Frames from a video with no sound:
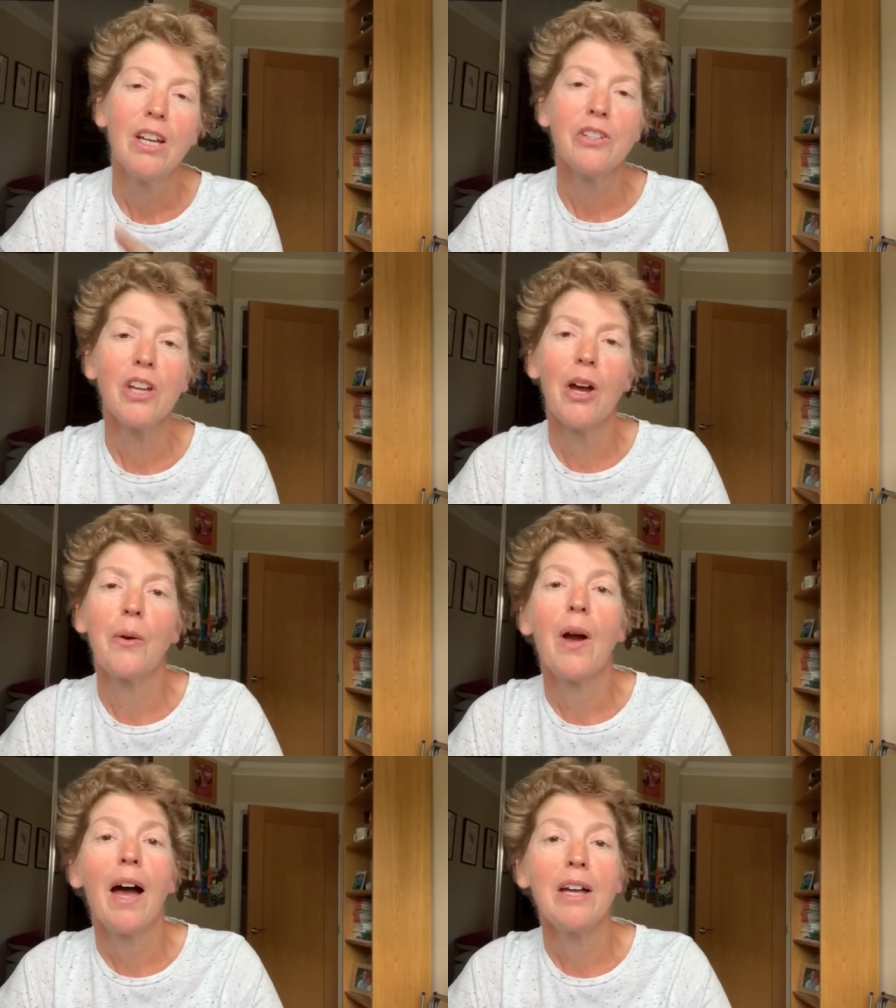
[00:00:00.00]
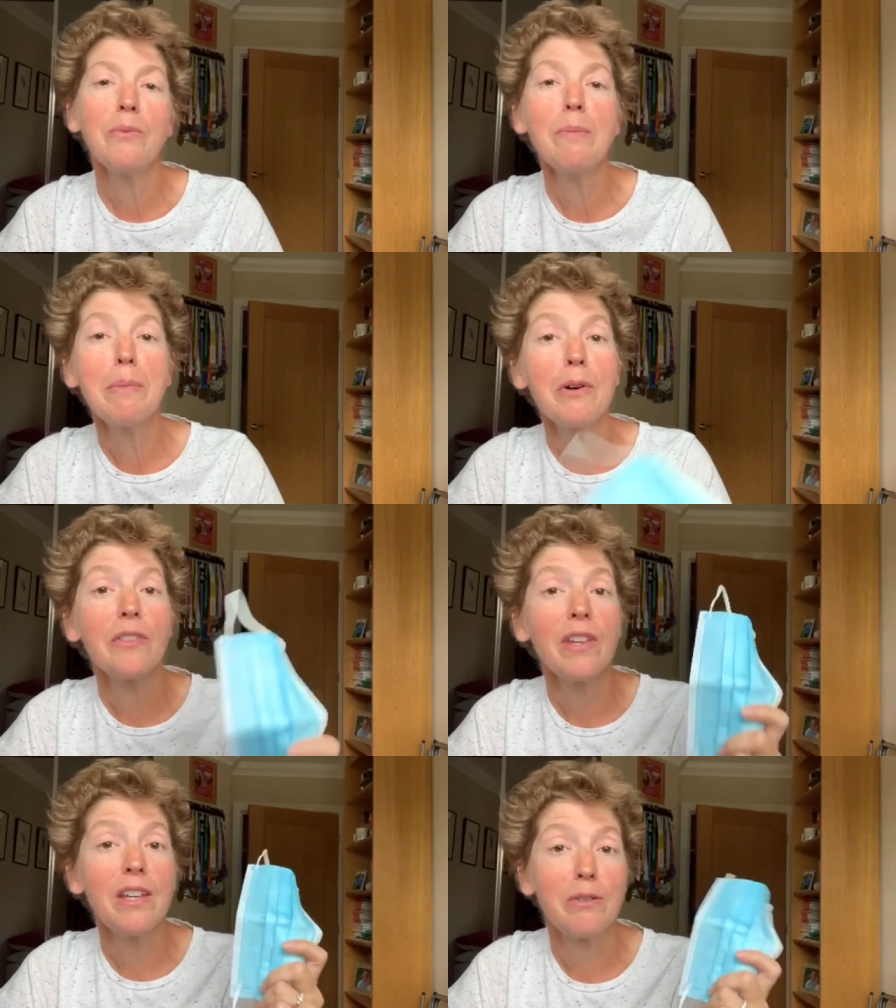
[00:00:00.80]
So, as we put
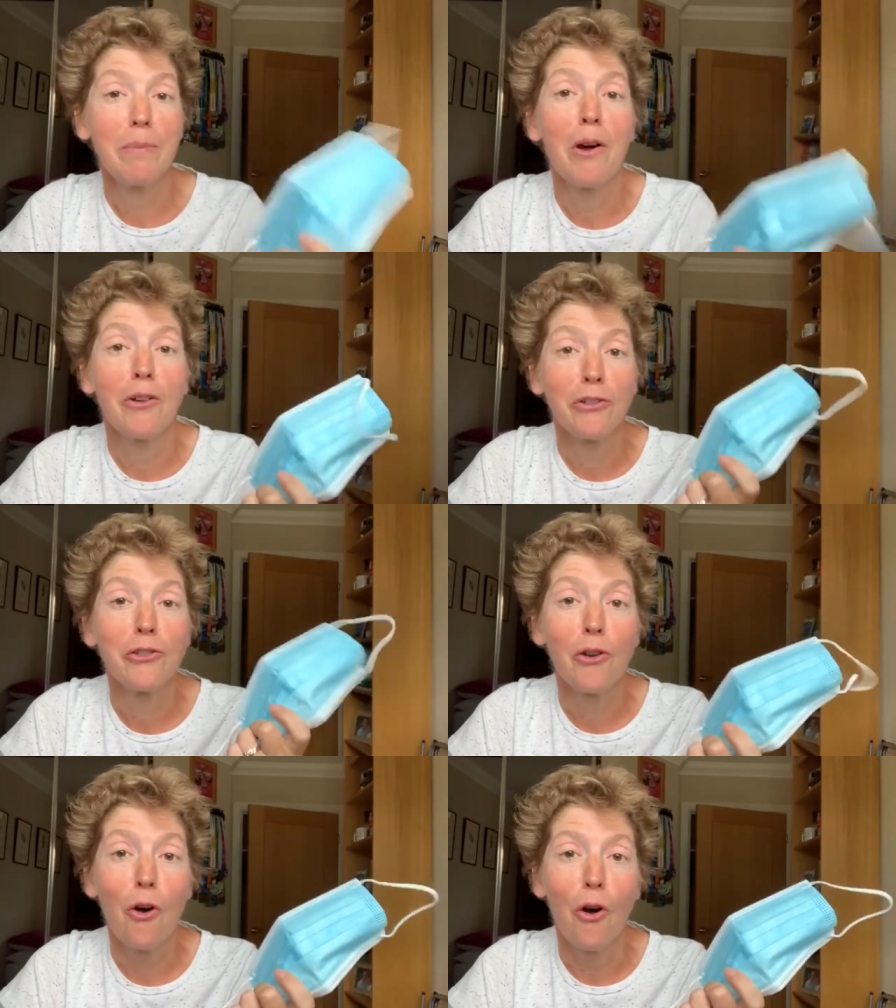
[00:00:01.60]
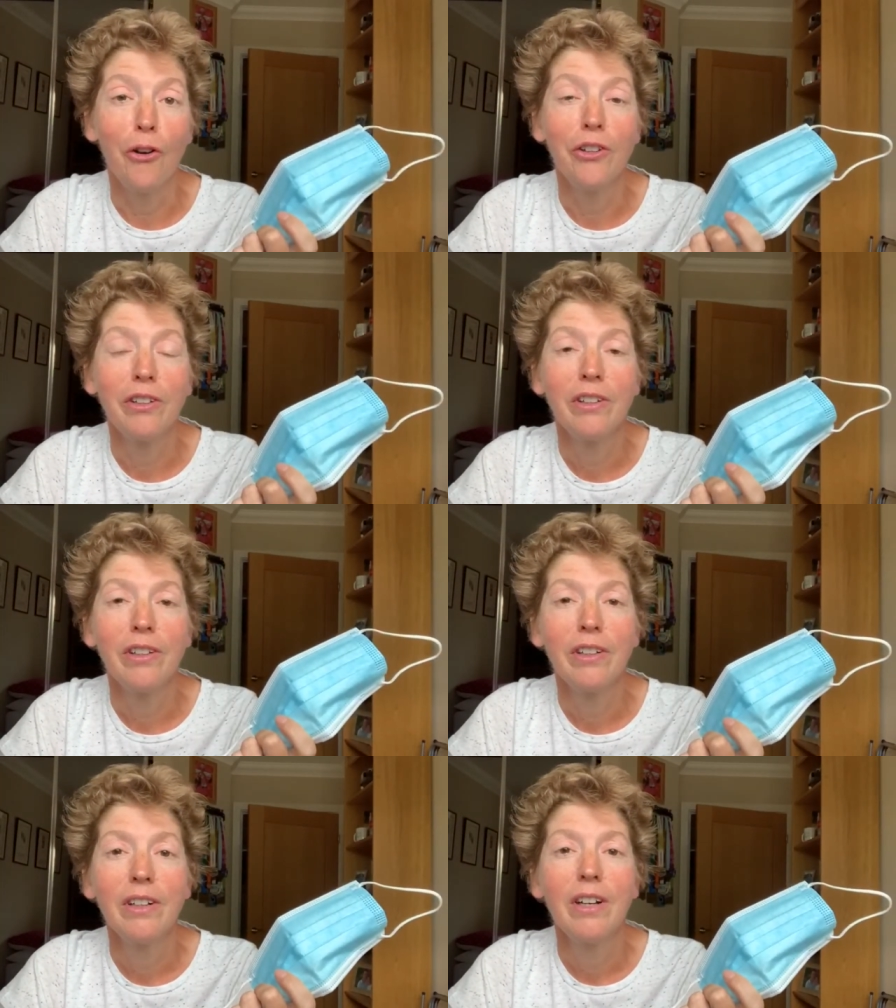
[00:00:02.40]
these masks on,
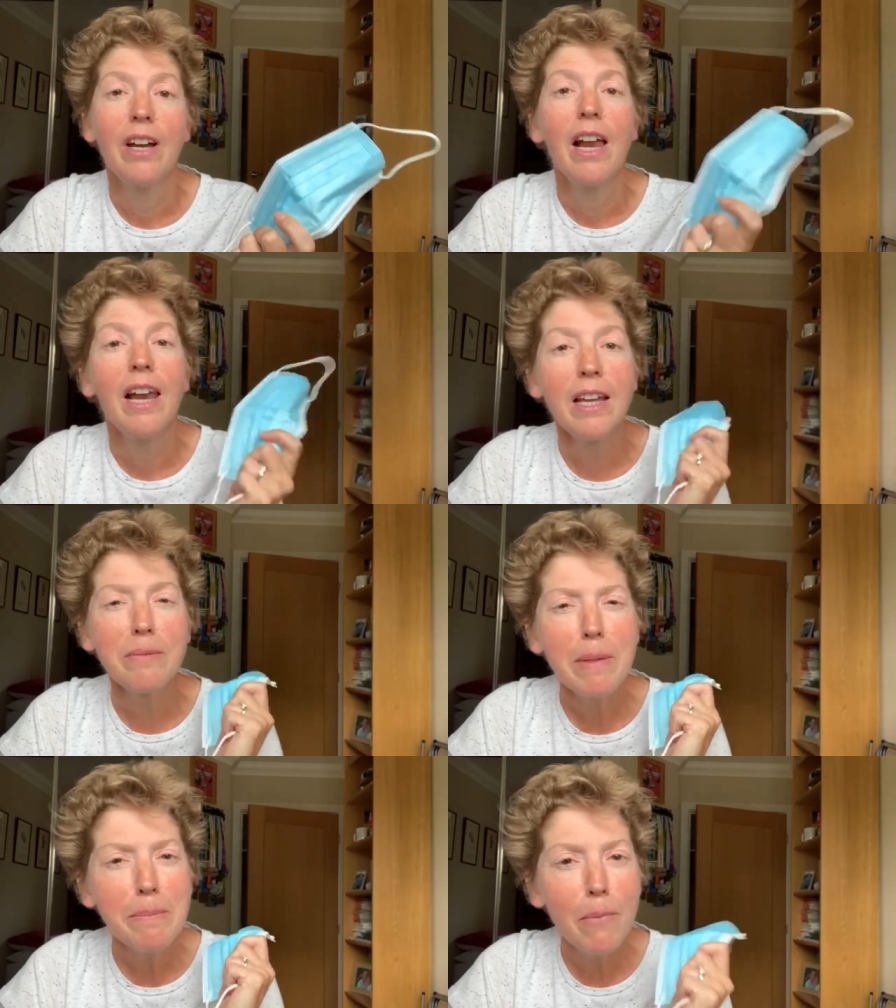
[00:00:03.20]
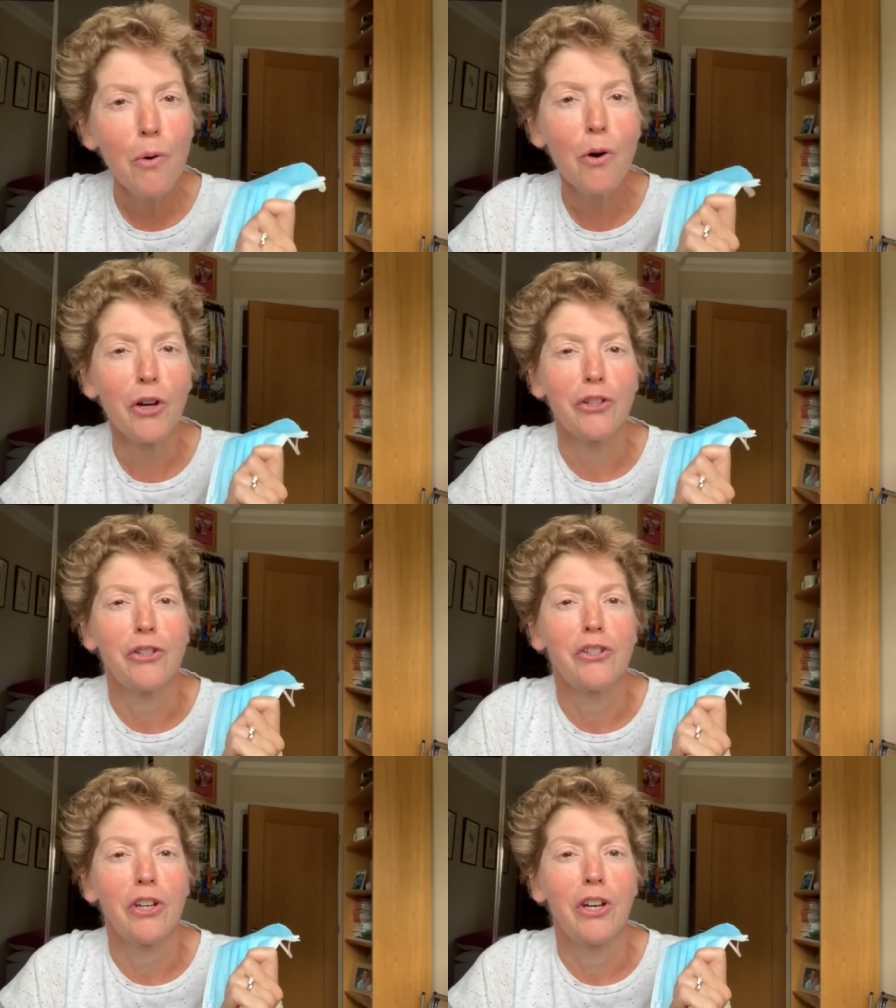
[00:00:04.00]
Let's be more
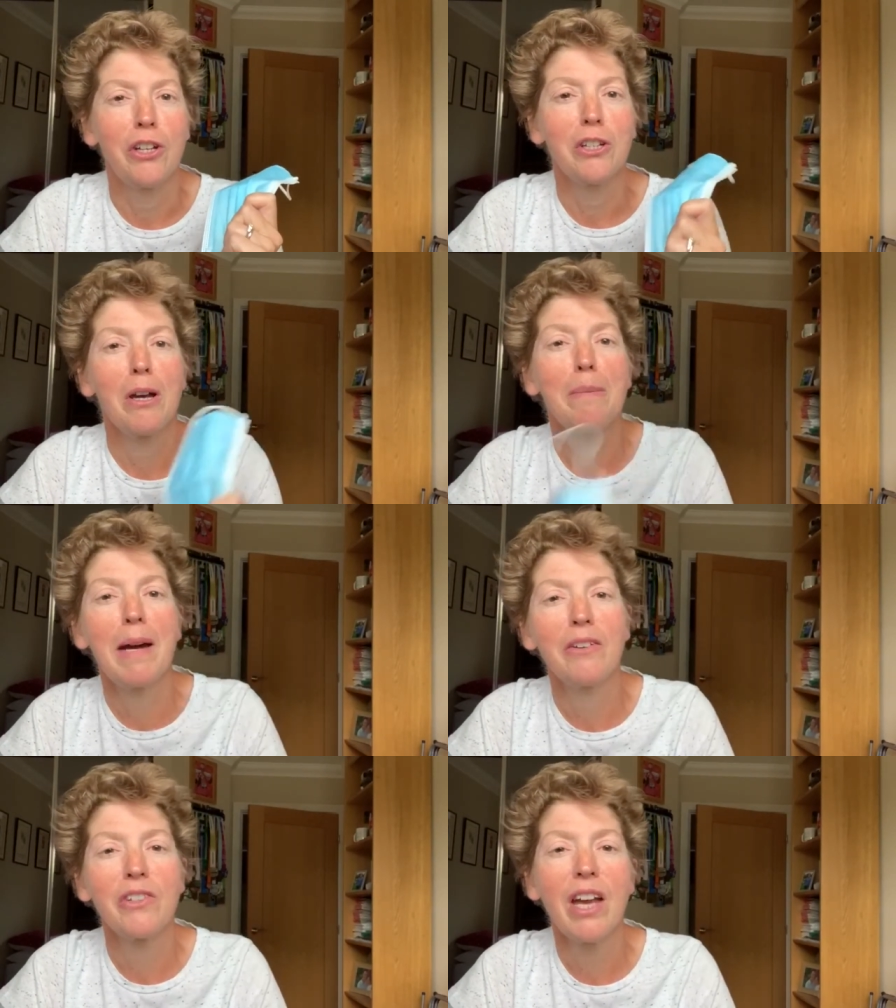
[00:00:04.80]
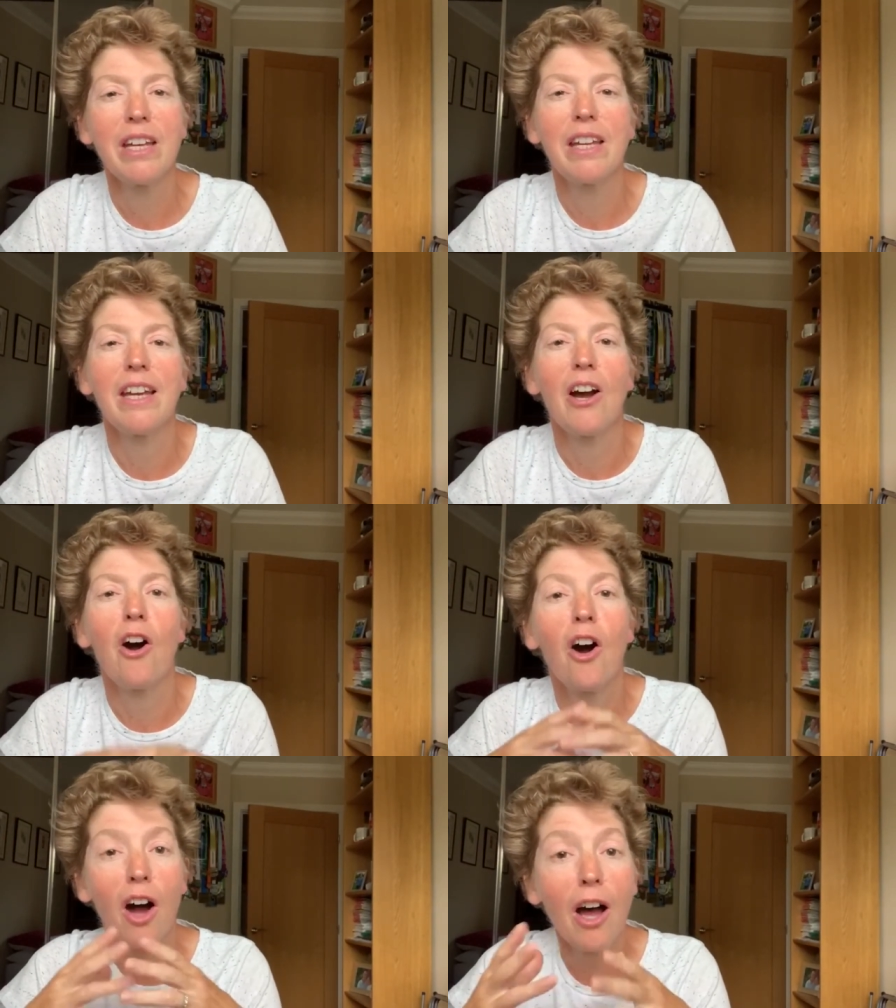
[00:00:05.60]
concerned about taking
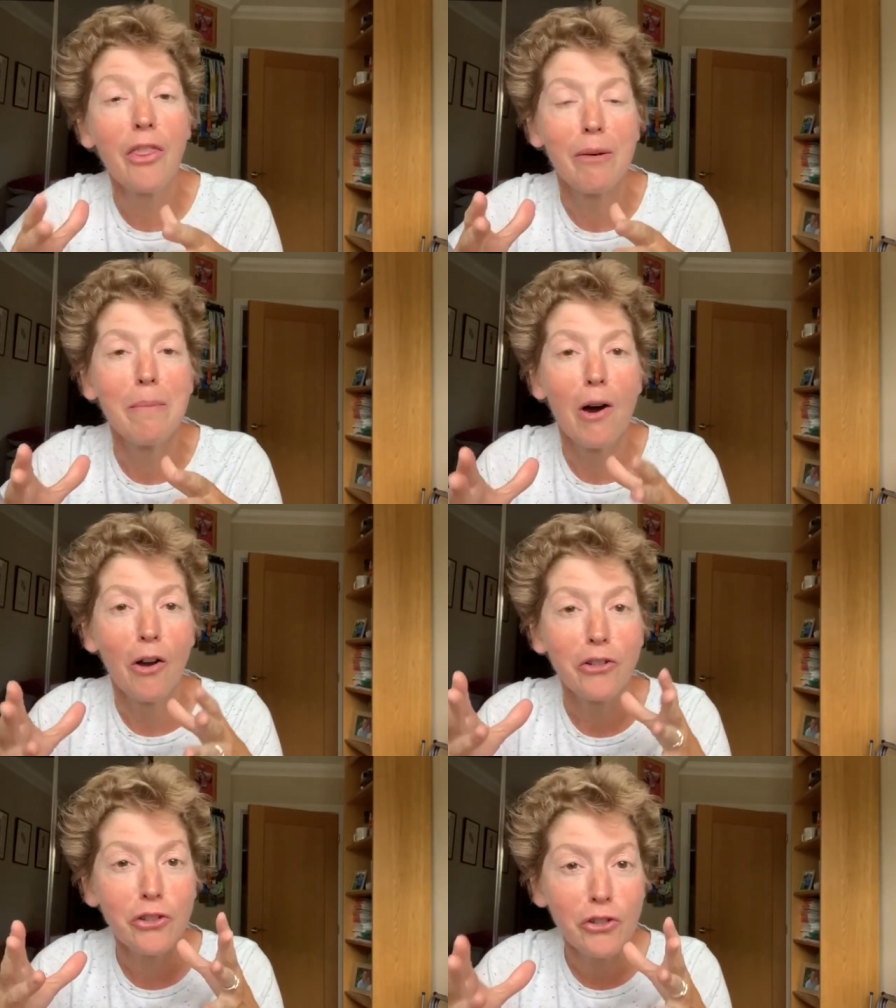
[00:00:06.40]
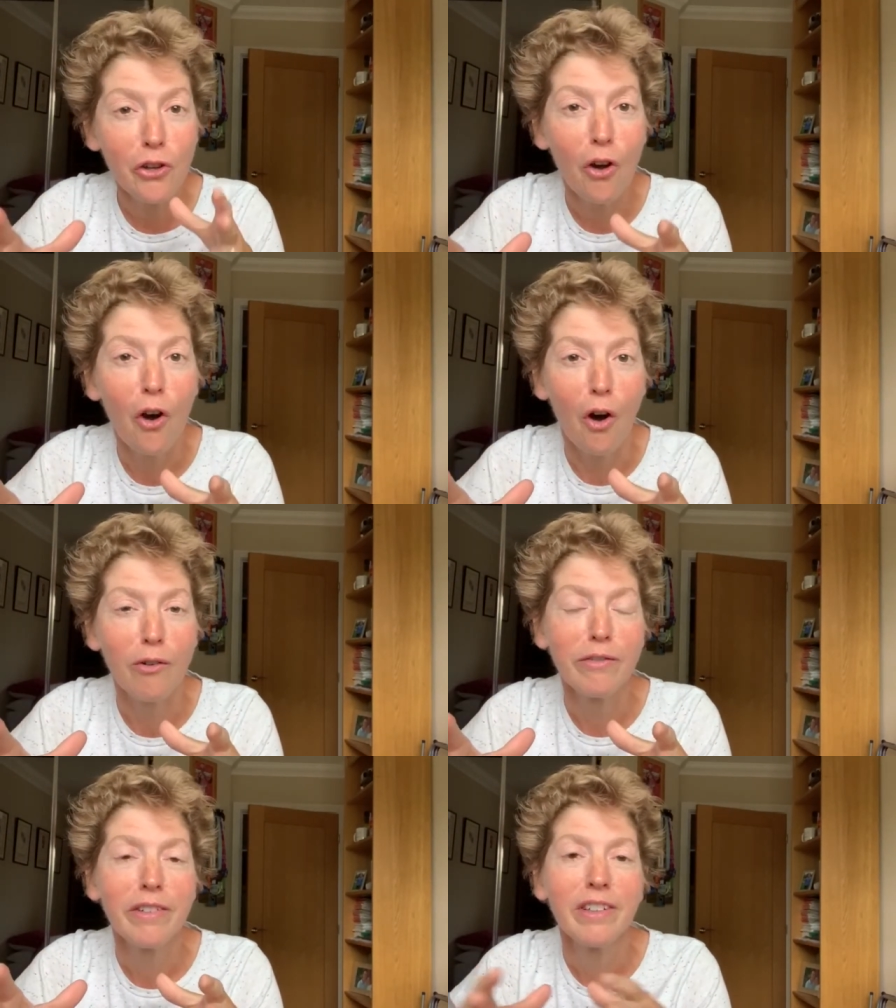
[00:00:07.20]
our other masks off.